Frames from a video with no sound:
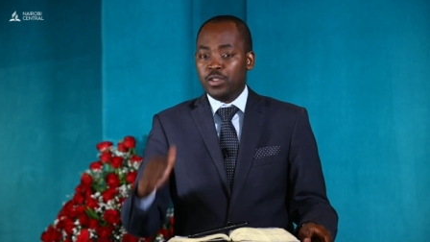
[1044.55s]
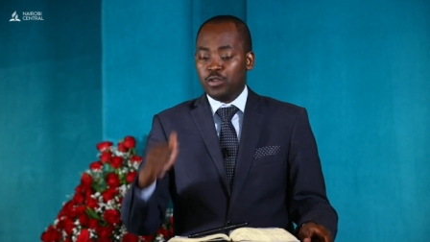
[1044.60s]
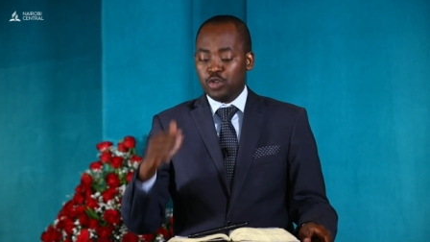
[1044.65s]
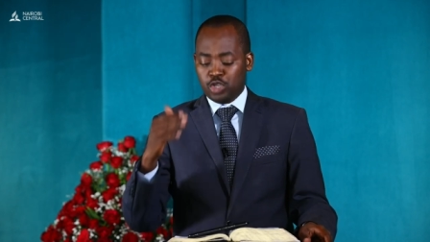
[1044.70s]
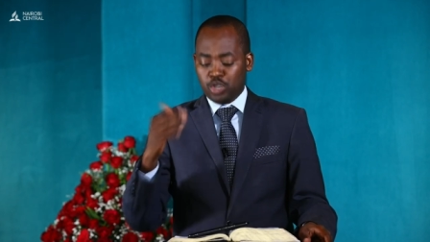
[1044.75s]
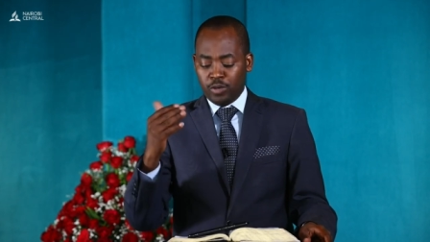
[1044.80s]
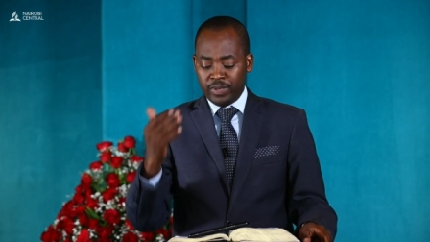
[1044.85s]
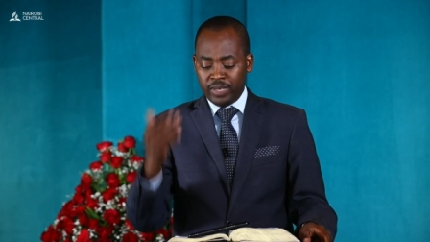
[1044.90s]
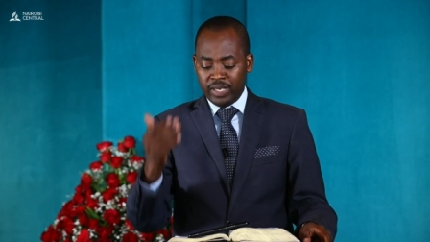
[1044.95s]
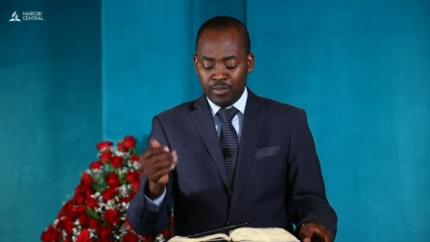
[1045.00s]
we
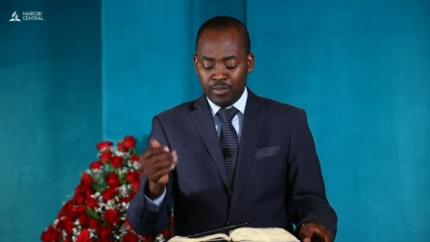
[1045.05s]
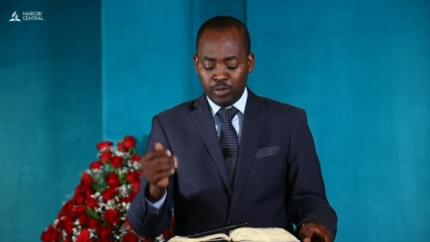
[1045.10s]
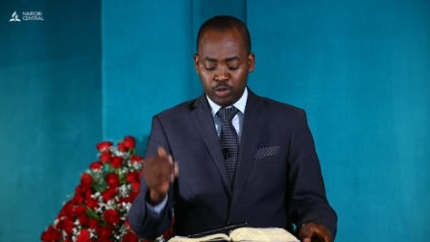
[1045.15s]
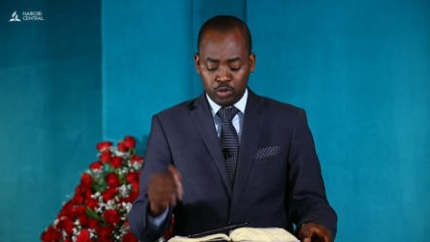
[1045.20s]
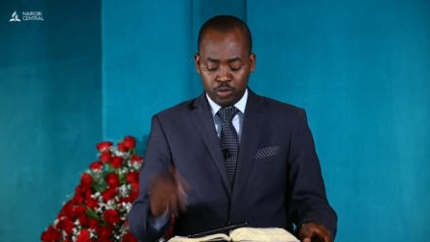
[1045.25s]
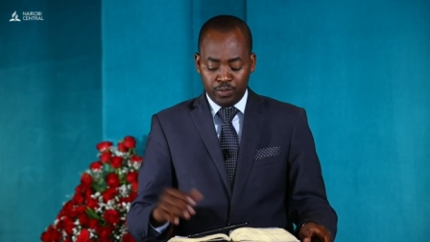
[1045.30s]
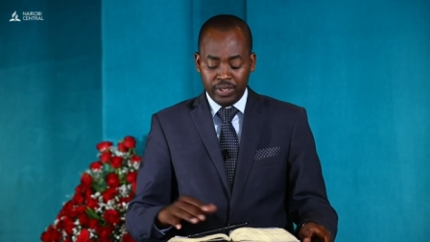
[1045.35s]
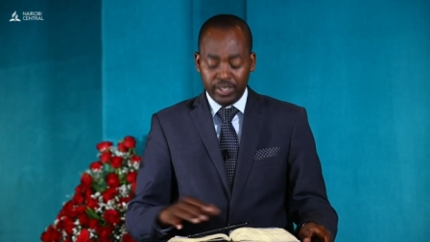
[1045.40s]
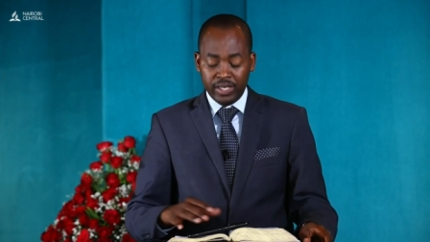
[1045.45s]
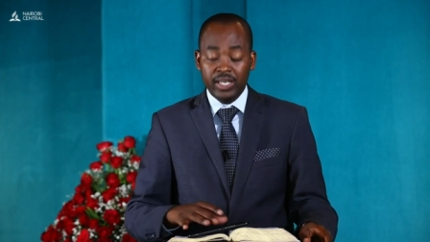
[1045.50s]
shall be able
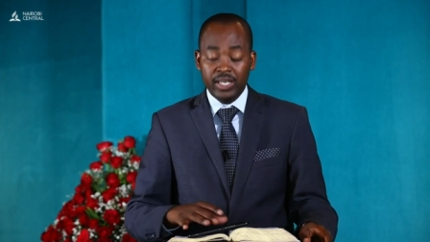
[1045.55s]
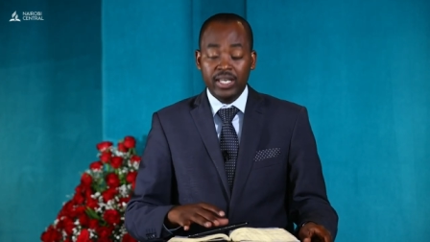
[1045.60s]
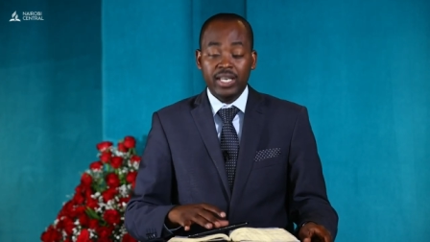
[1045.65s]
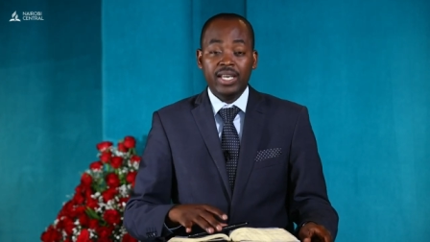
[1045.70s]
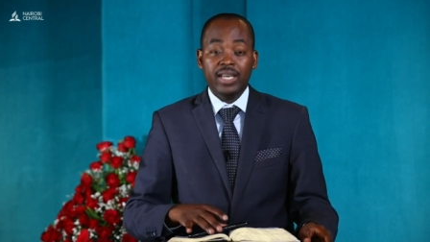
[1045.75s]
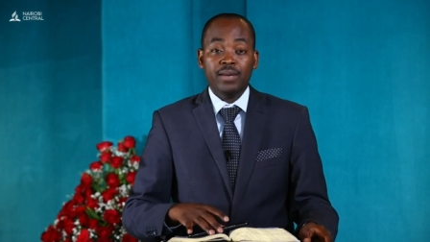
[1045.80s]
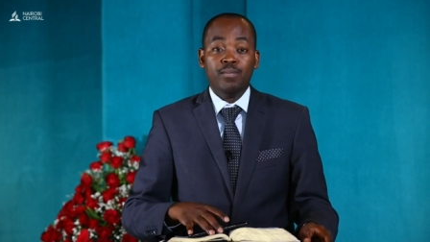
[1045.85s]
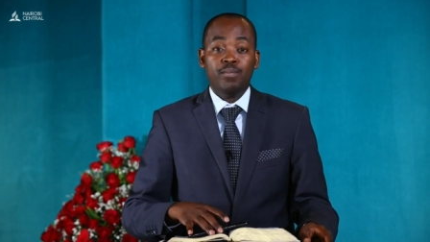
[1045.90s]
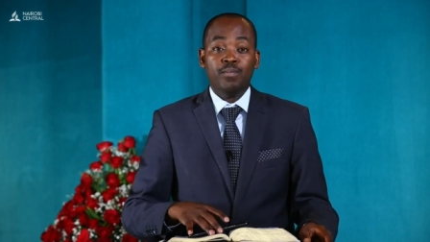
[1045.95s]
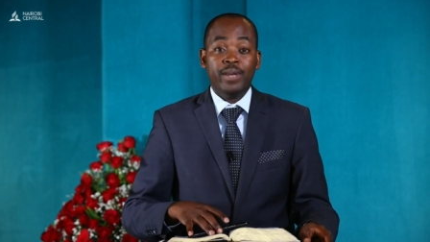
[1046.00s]
to be
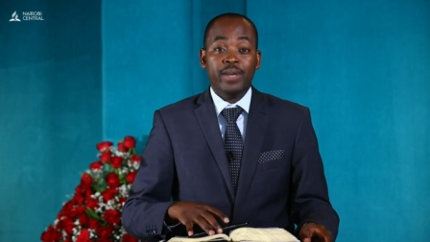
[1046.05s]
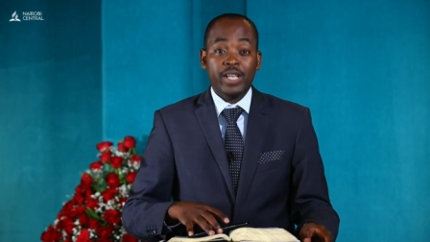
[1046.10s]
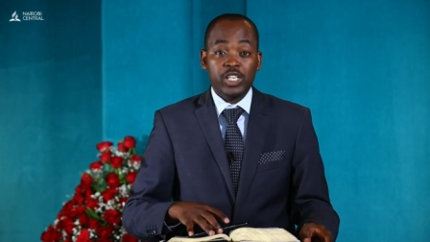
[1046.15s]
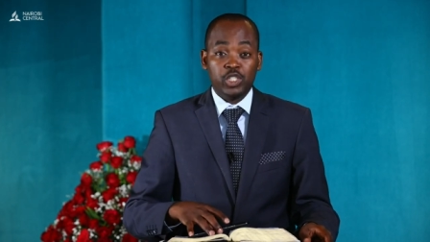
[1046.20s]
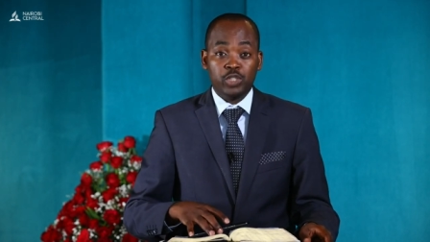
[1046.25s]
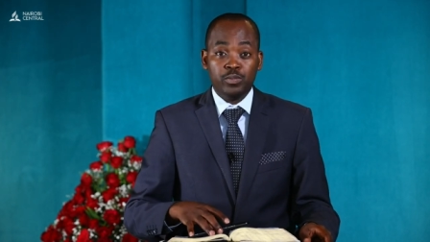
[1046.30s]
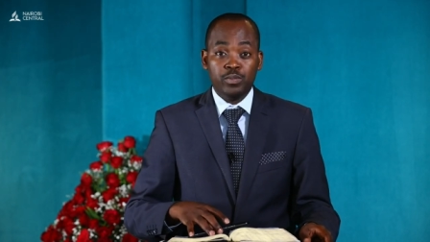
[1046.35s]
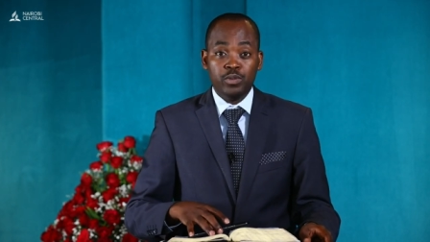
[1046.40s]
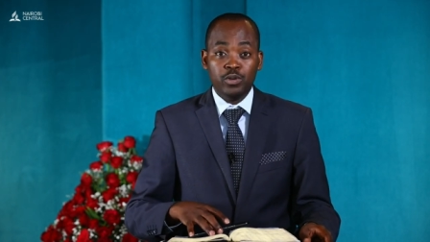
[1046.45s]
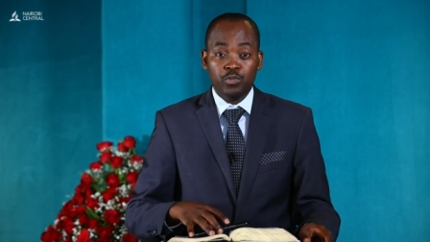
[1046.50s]

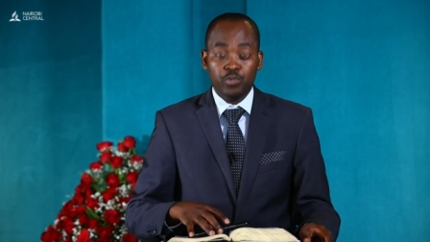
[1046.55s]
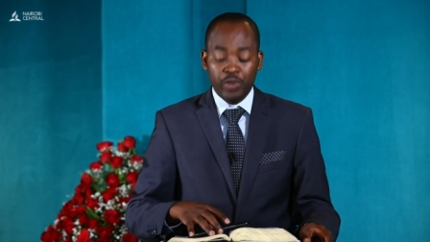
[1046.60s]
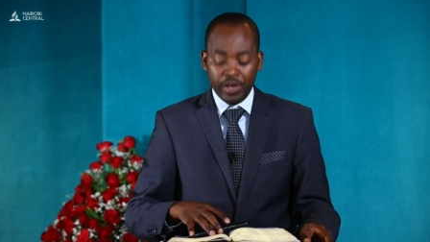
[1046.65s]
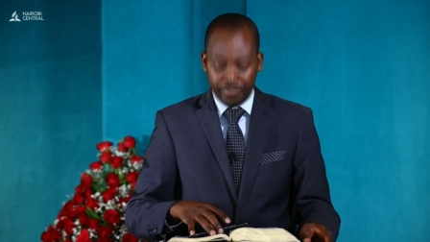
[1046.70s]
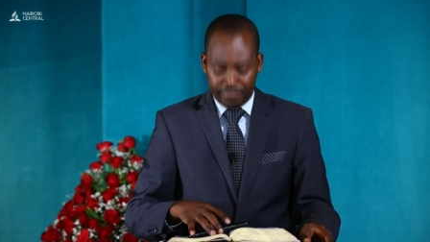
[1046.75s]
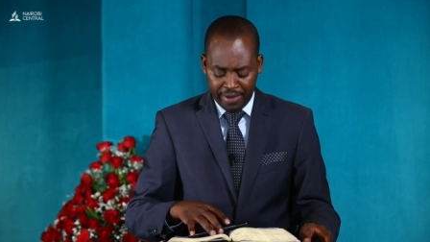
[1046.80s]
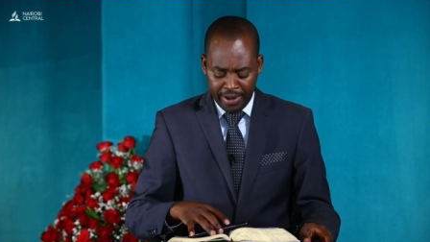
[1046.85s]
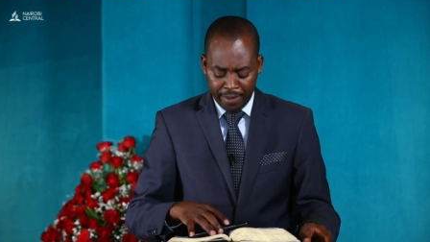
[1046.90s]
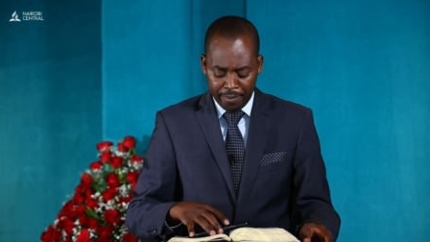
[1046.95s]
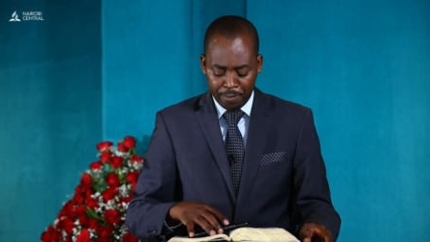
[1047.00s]
blessed
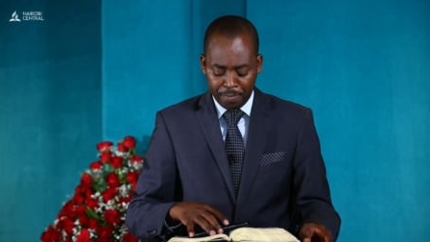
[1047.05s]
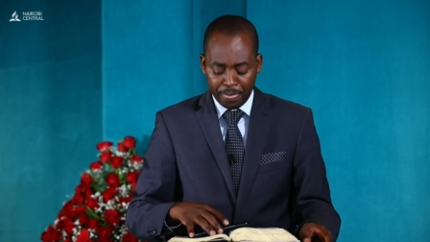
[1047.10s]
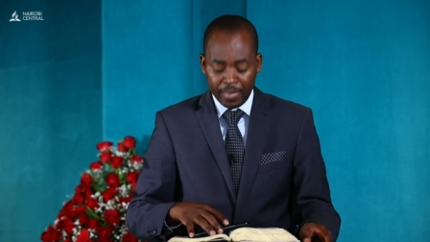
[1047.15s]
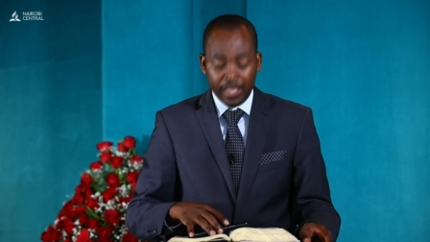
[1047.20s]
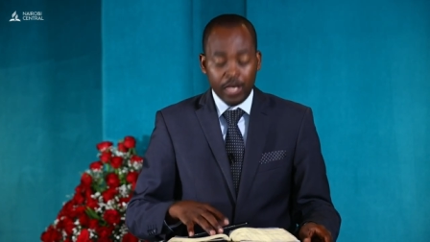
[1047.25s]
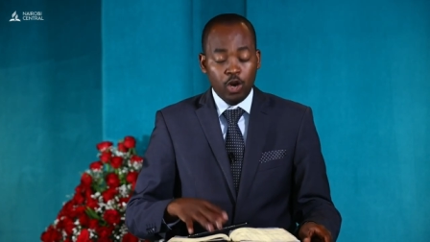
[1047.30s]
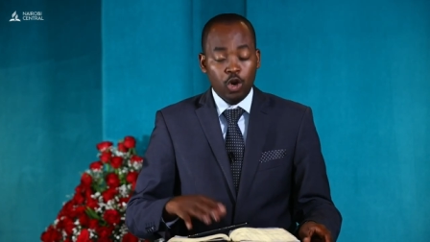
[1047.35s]
with them.